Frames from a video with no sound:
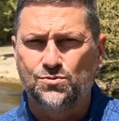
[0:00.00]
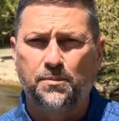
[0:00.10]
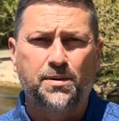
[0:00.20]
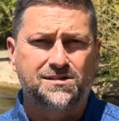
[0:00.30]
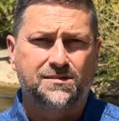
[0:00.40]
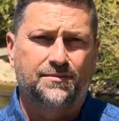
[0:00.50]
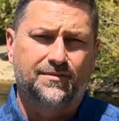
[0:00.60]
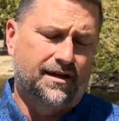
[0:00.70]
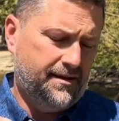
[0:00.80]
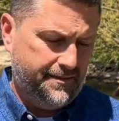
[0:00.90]
We'll put some
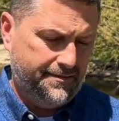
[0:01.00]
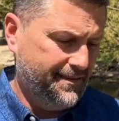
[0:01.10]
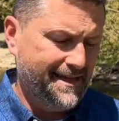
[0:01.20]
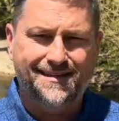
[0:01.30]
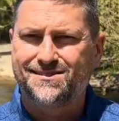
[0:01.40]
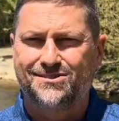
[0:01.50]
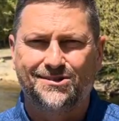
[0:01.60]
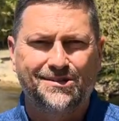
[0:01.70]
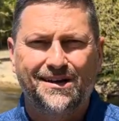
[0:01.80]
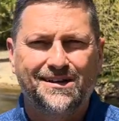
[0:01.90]
links
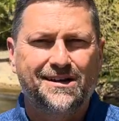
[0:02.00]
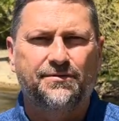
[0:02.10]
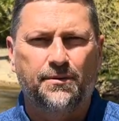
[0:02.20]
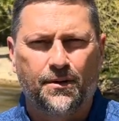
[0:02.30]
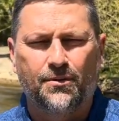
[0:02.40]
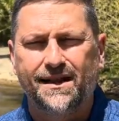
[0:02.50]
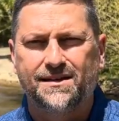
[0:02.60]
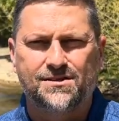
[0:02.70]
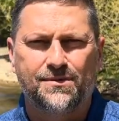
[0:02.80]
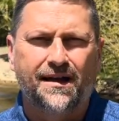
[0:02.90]
to different
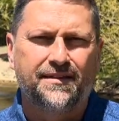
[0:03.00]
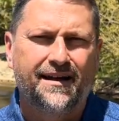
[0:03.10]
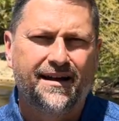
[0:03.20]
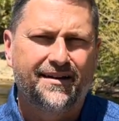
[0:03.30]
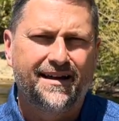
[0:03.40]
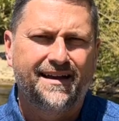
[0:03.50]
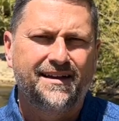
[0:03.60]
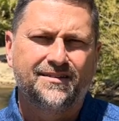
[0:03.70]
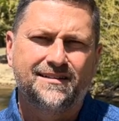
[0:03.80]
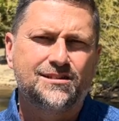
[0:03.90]
marinas around the area
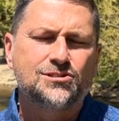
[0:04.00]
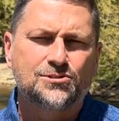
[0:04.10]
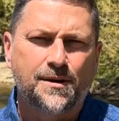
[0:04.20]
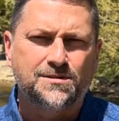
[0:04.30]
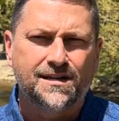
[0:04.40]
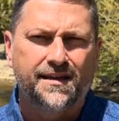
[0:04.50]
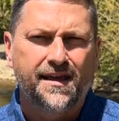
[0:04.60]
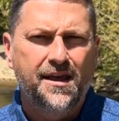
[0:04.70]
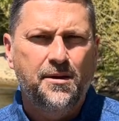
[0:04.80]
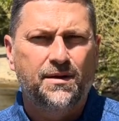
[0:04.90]
here in the description,
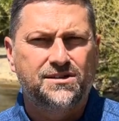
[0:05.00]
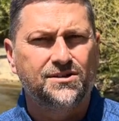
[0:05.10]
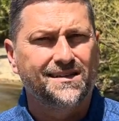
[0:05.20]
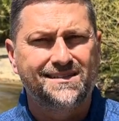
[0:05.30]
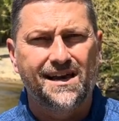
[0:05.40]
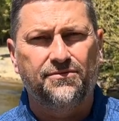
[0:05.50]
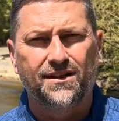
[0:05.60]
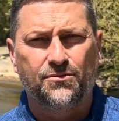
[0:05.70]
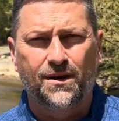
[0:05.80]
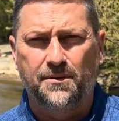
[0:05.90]
but you can
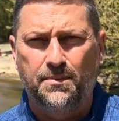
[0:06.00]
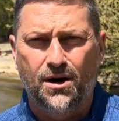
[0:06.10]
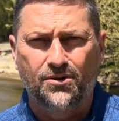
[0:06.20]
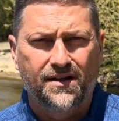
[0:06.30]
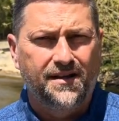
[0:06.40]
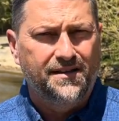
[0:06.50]
definitely rent a boat.